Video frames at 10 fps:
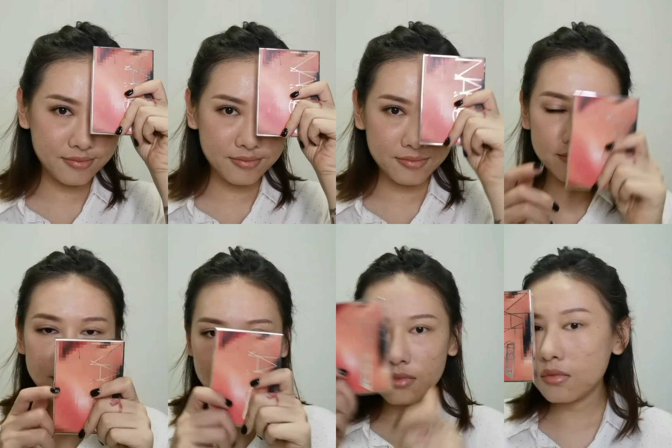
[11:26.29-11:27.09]
is the
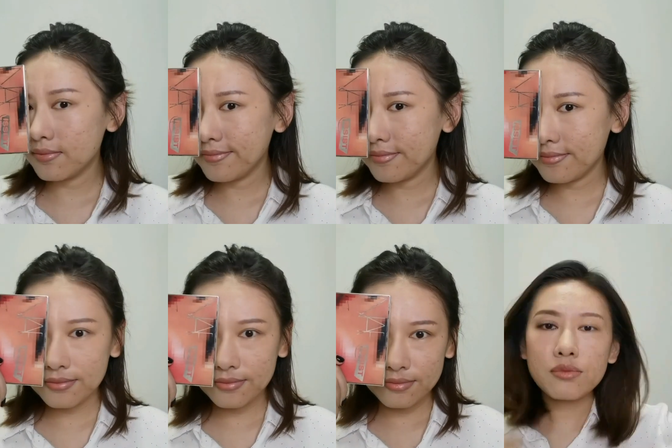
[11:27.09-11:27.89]
full 14
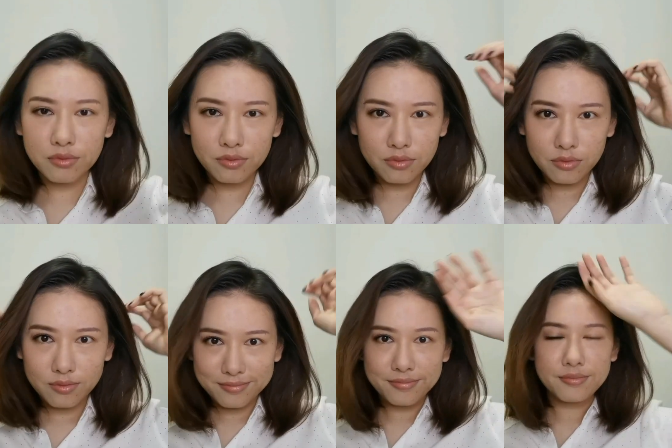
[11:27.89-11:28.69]
steps fundamental
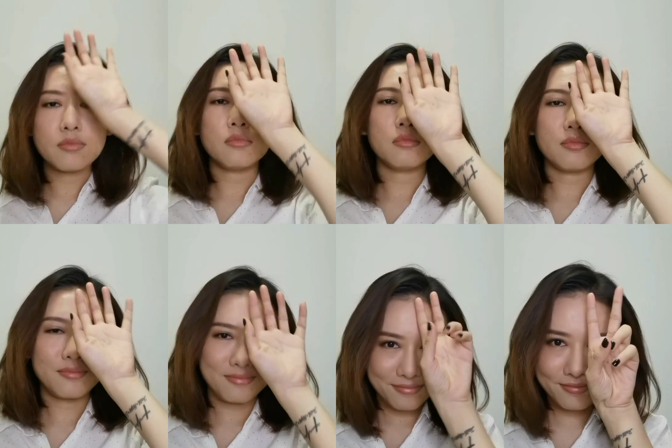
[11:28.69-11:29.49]
makeup routine.